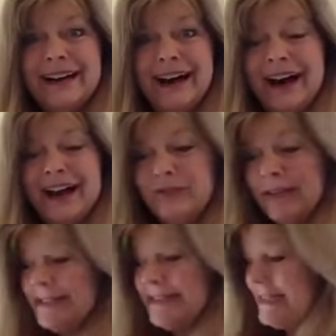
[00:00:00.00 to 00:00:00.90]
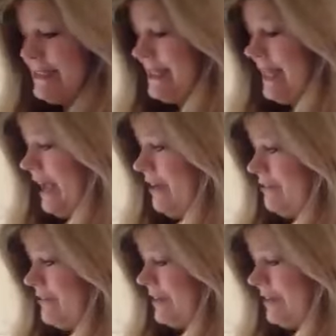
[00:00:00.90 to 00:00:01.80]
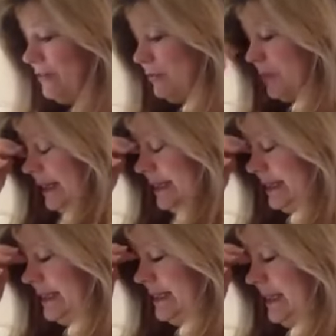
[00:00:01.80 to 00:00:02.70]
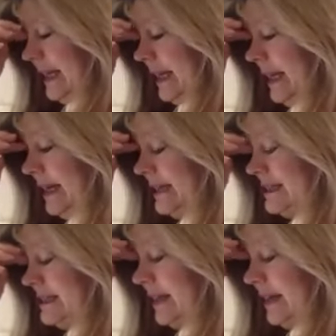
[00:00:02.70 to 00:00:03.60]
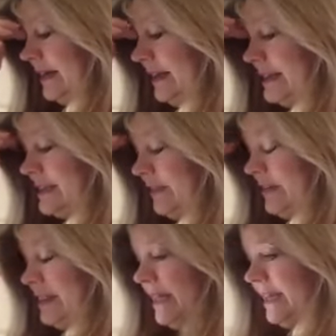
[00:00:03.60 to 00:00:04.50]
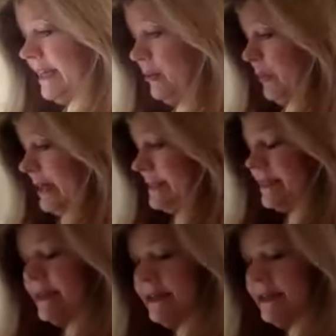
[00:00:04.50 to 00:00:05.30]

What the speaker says: I realized I didn't have what I needed. And Thanksgiving Day, I went